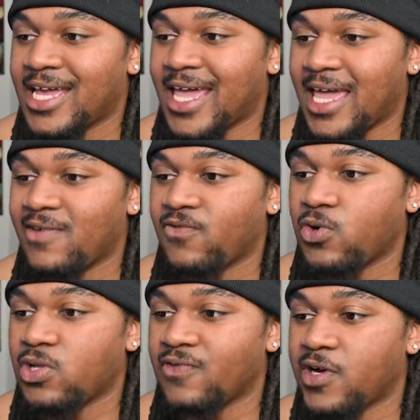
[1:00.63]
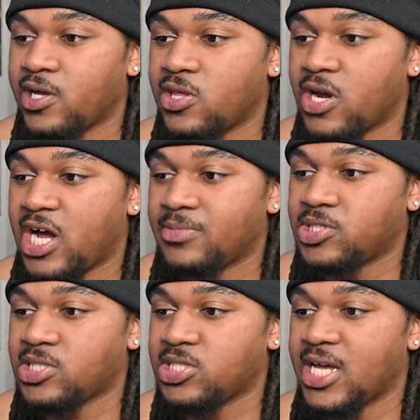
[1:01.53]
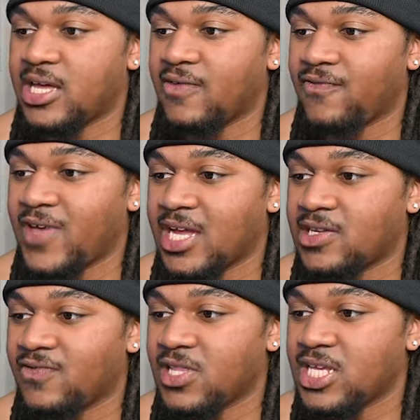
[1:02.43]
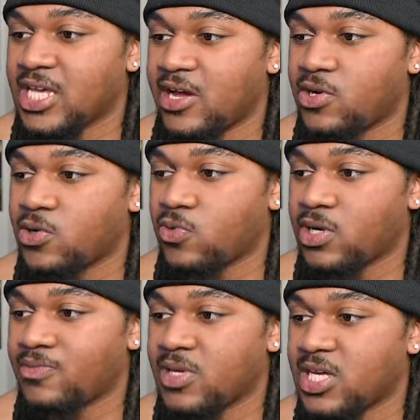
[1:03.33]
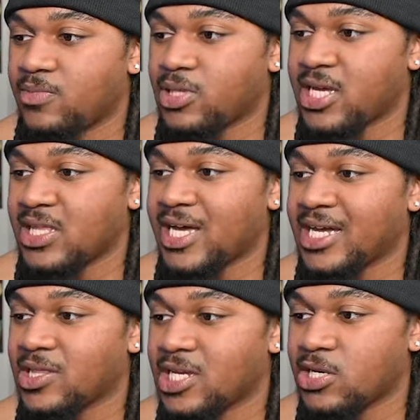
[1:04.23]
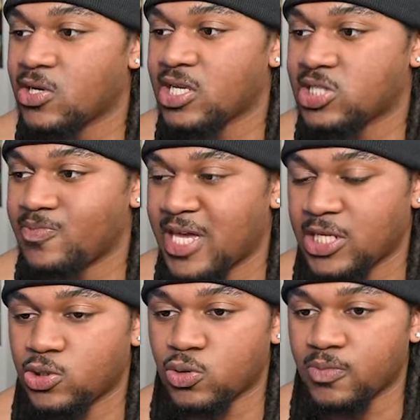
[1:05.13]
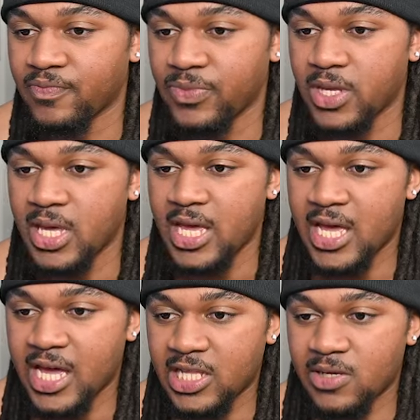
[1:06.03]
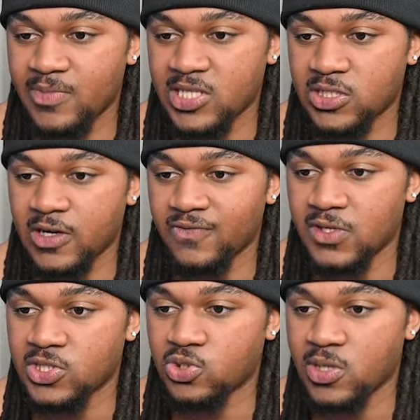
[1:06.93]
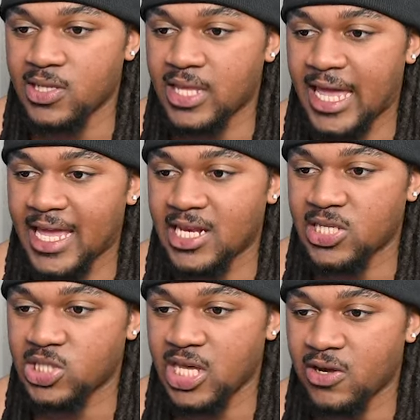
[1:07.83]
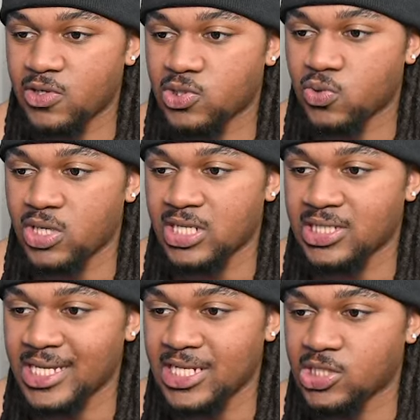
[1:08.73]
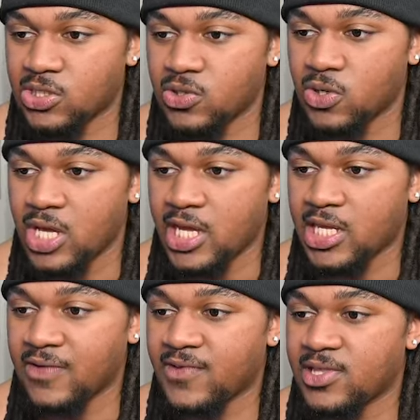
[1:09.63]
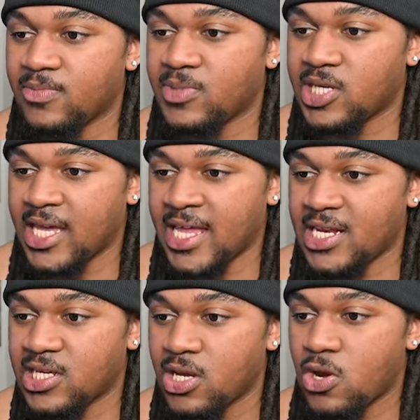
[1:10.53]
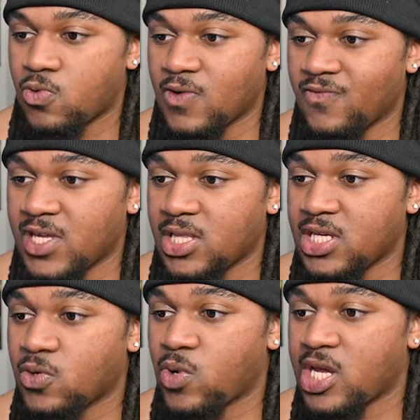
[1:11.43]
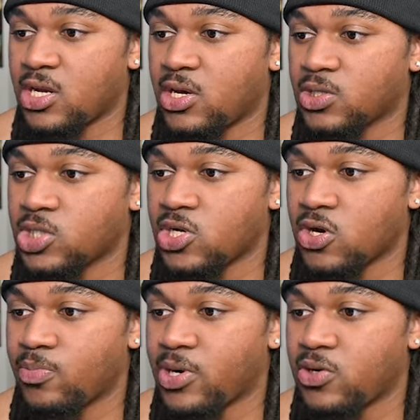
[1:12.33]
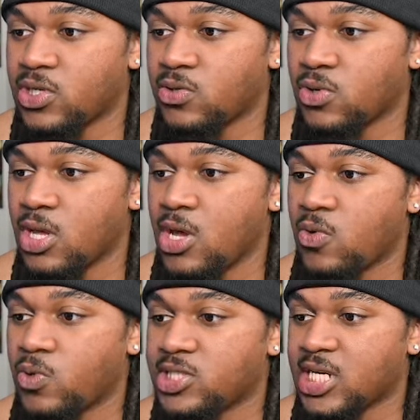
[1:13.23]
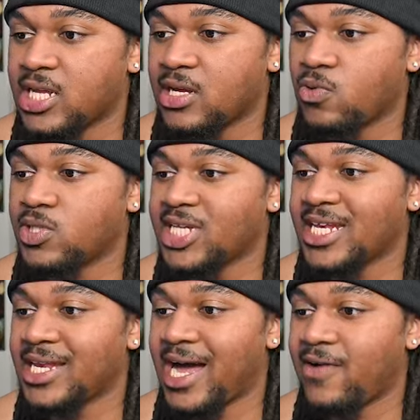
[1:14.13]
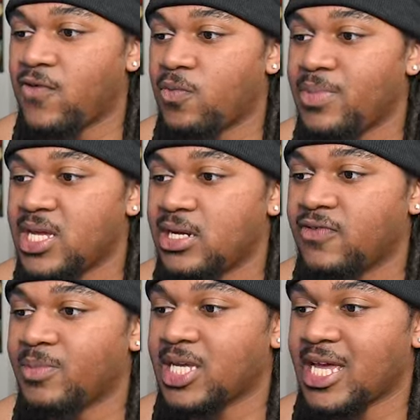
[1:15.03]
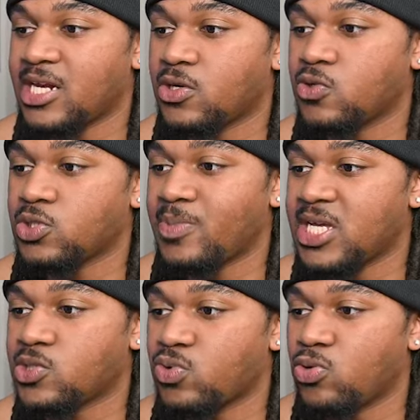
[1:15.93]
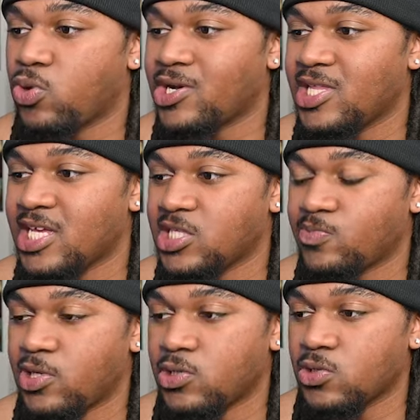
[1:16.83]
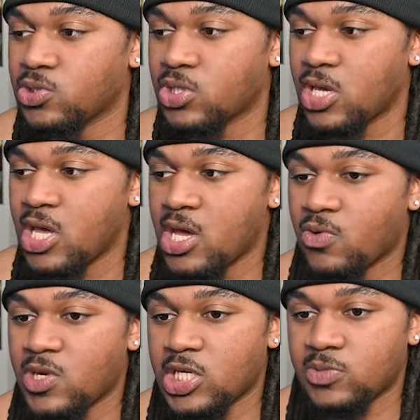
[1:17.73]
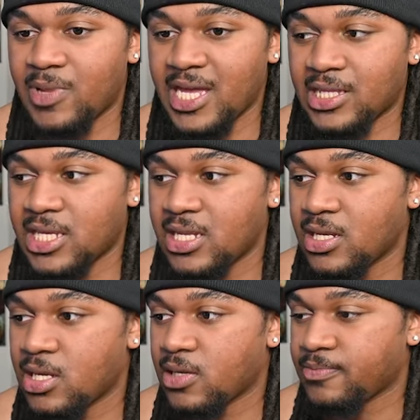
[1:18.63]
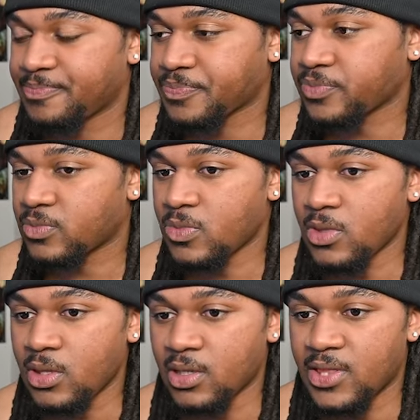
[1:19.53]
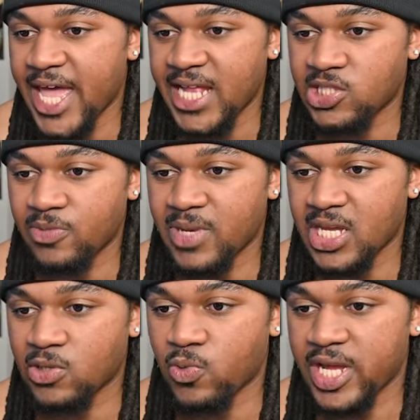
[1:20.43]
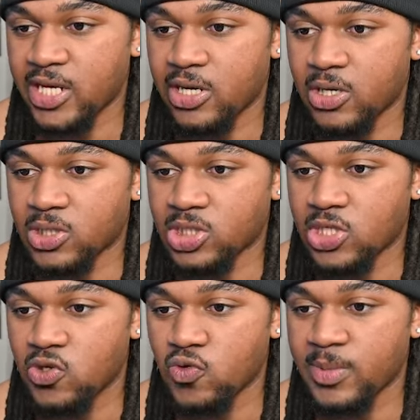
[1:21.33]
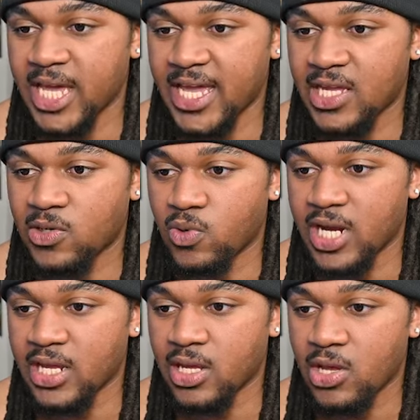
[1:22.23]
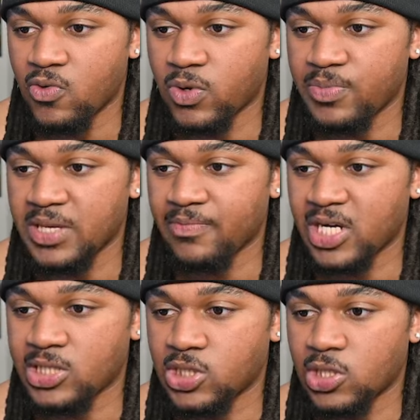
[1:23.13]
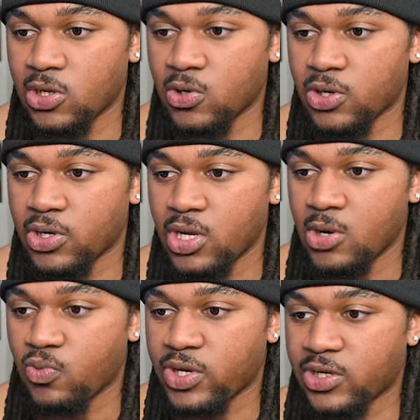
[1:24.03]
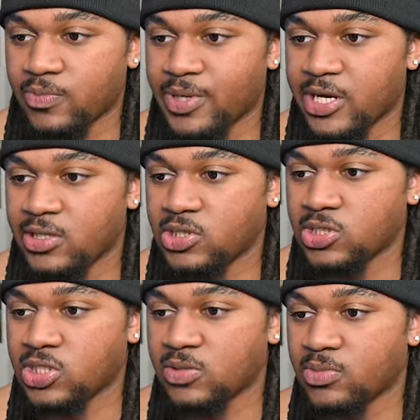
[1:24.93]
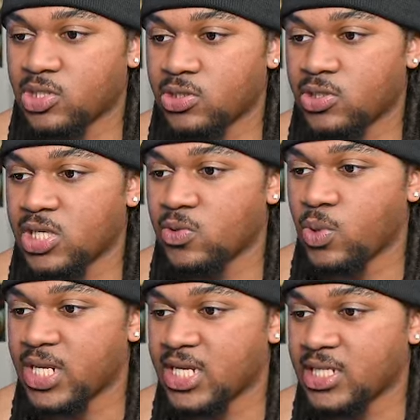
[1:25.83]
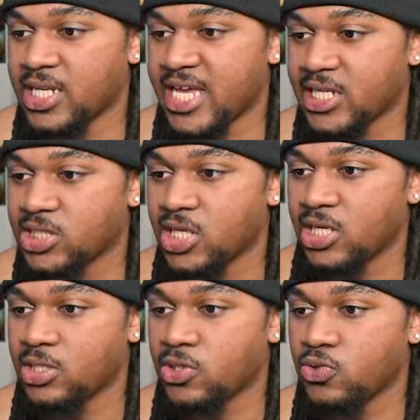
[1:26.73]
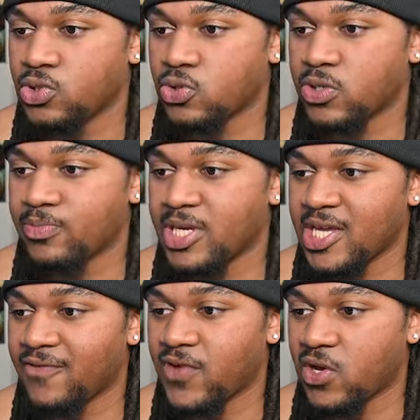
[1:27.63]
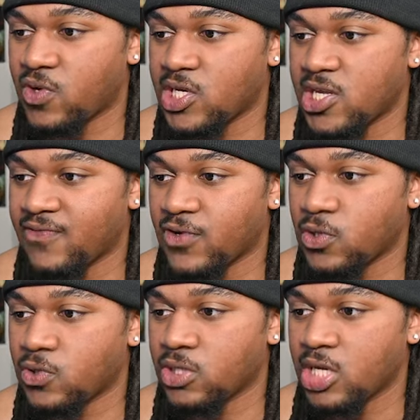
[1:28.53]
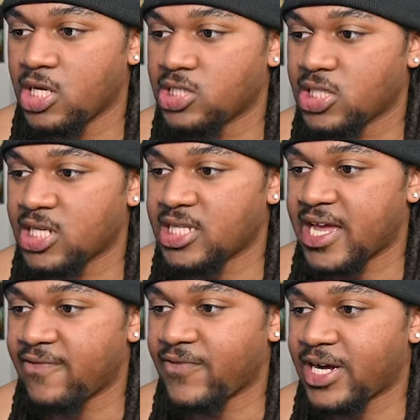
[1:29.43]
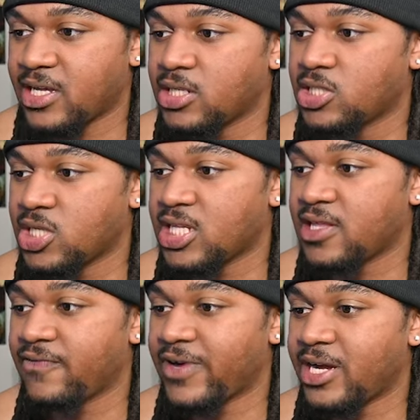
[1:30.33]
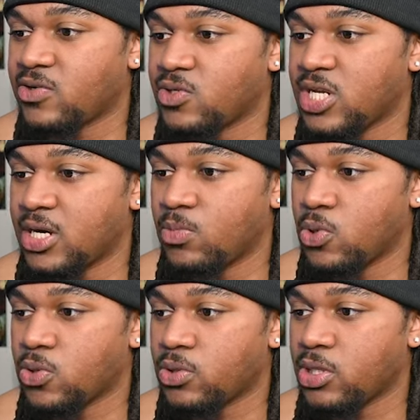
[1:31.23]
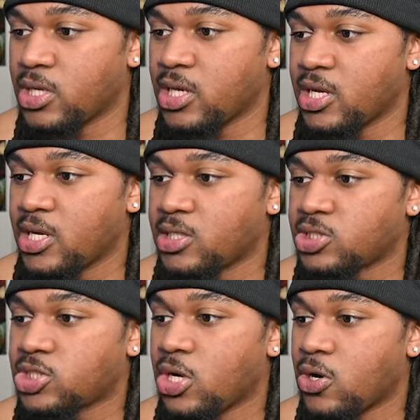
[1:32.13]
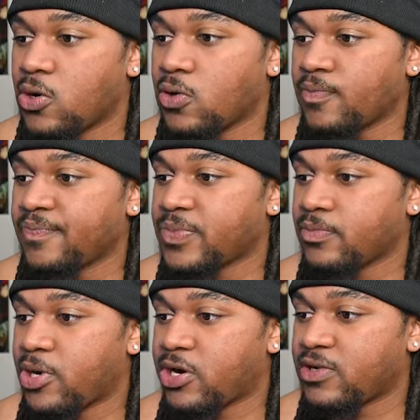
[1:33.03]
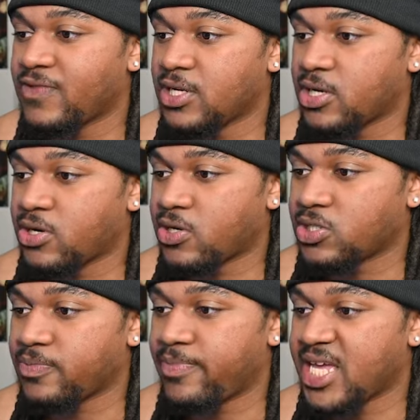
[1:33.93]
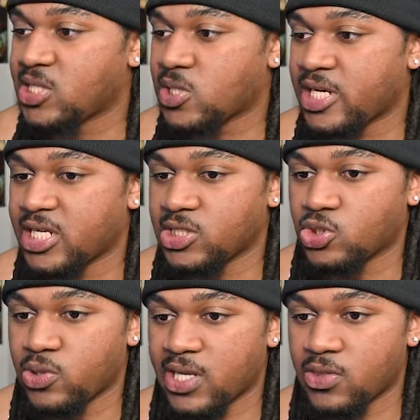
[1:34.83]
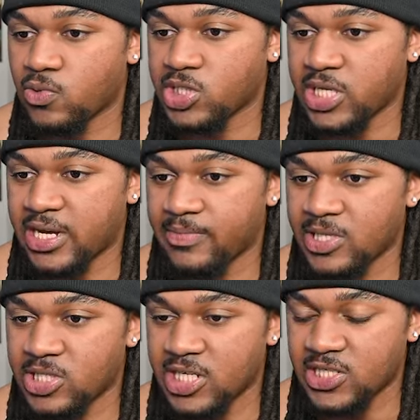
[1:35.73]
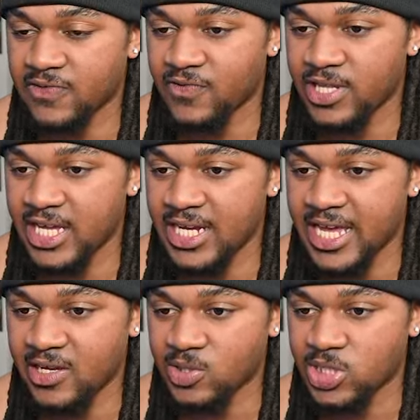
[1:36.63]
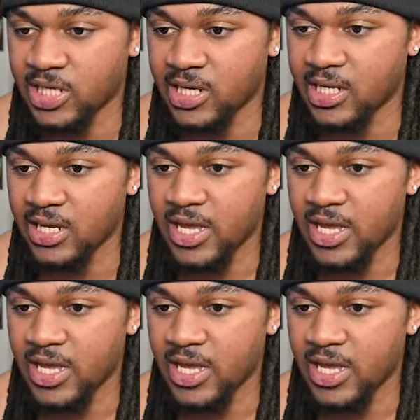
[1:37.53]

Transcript: a handful of other options that effectively countered one big play like Leader and Spectrum. Elements of the strength and its counters were intentional, given the mechanic. Revealing Red Hulk to your opponent was a novel bit of mechanical space we rarely expose. We expected that to mean Red Hulk's cube gain rate would be much lower when compared to similarly winning decks, due to it being very difficult to get the final double. So part of the card's baseline strength was compensation for that downside.